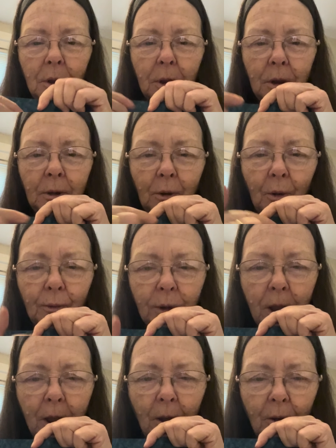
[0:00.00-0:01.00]
and go
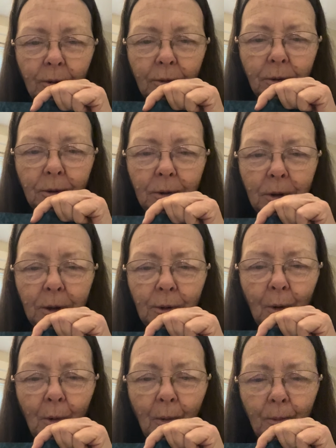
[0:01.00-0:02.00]
down and
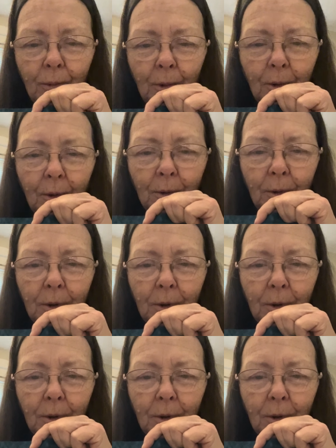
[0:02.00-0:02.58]
over